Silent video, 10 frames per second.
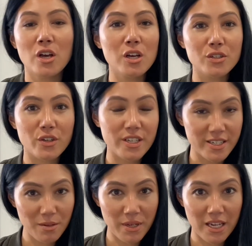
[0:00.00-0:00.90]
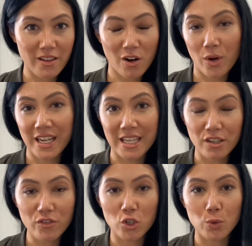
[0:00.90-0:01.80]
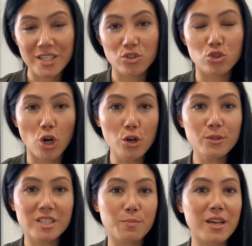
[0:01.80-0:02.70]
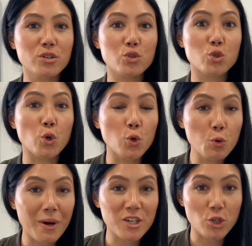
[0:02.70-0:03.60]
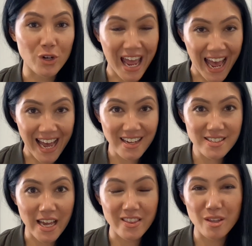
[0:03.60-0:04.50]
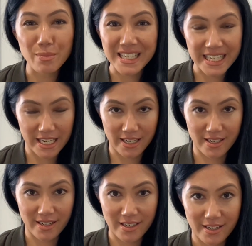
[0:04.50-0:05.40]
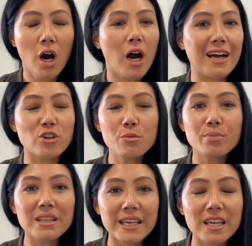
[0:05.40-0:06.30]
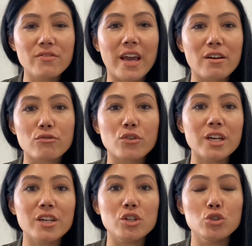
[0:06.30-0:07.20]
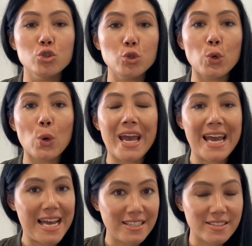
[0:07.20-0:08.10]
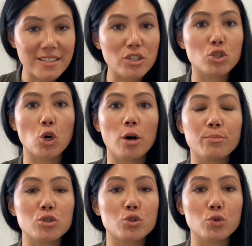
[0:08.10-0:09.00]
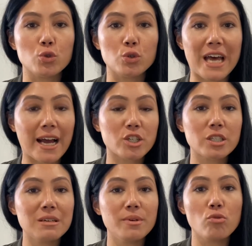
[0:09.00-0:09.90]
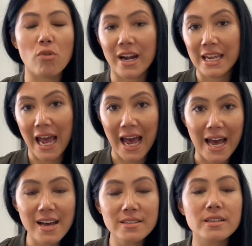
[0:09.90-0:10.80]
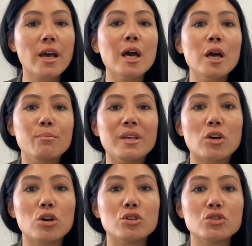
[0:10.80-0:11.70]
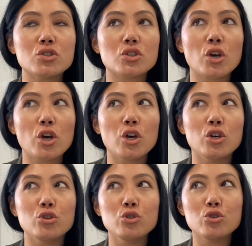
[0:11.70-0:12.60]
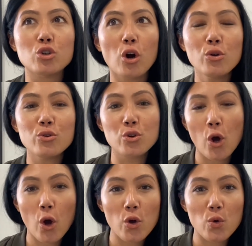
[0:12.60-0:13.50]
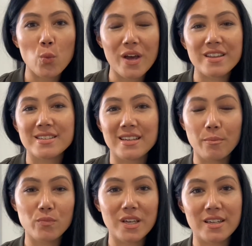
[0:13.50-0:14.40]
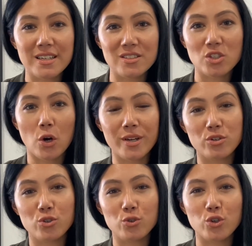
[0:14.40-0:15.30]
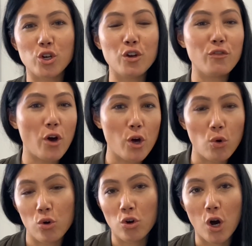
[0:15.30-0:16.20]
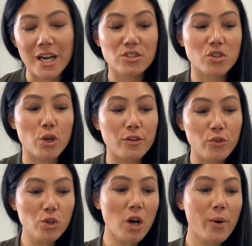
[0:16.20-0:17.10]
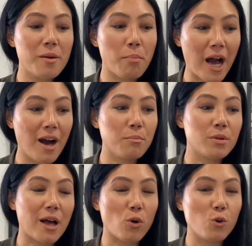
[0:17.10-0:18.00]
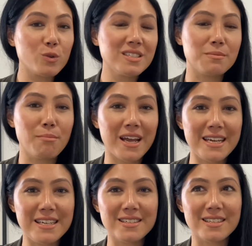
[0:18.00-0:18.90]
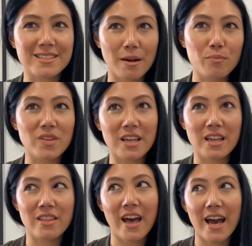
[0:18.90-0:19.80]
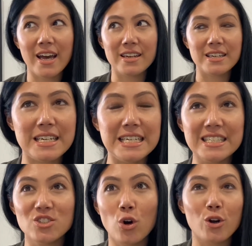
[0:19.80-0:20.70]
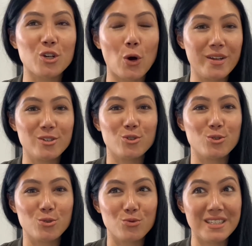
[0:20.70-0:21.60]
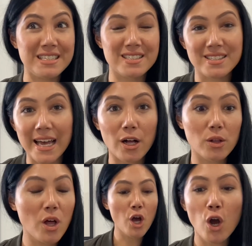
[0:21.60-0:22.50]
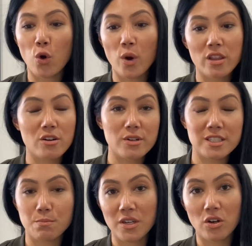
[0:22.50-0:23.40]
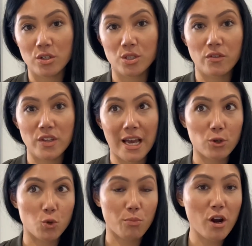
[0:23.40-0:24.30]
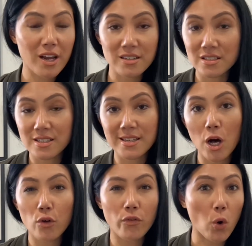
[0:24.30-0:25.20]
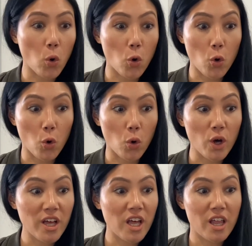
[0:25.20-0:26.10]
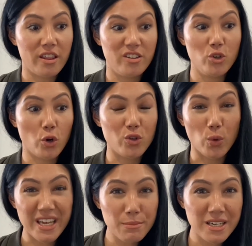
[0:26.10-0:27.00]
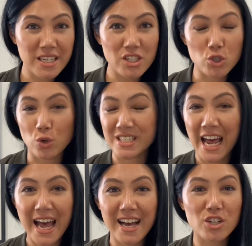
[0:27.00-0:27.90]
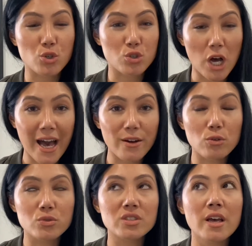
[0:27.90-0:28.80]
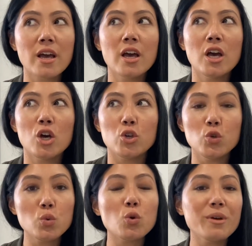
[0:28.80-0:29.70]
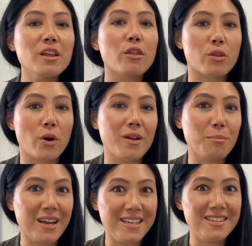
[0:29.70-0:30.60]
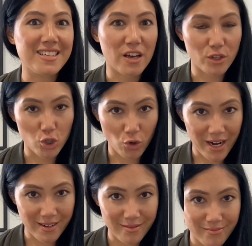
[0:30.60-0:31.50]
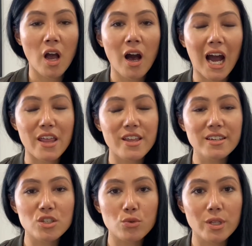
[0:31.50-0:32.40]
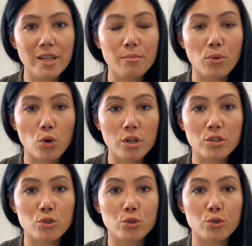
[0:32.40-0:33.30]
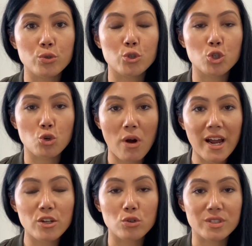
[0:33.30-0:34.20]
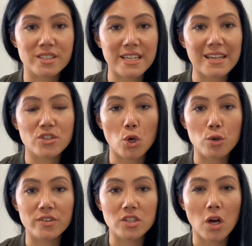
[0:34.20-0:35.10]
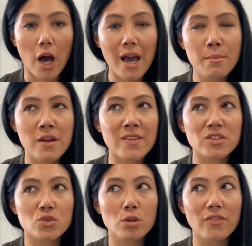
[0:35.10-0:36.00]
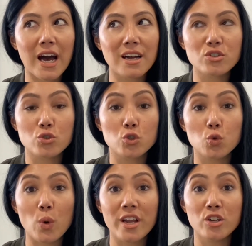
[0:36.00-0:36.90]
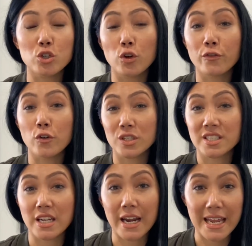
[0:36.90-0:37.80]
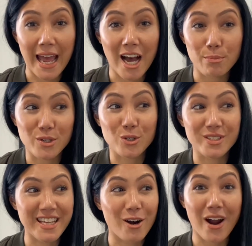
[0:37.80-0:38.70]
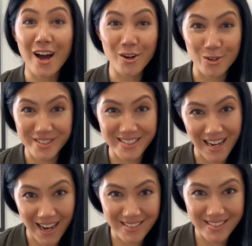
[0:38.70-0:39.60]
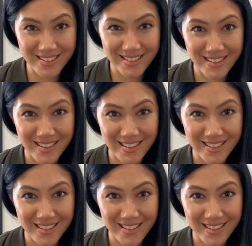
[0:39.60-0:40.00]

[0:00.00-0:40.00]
So the tip here that I want to give you is don't spend too much on ads at the beginning. I don't believe every new Etsy shop should actually be running ads, because you don't know whether something is going to convert or not. And so if you go and pump like all this money into something that is not going to really sell, whether it's because of the actual product itself or, your image, your tags, your titles, you will be throwing money down the drain. I think it's really important to track your stats over time, and that's sort of hard to do when you're first starting out because there are no stats.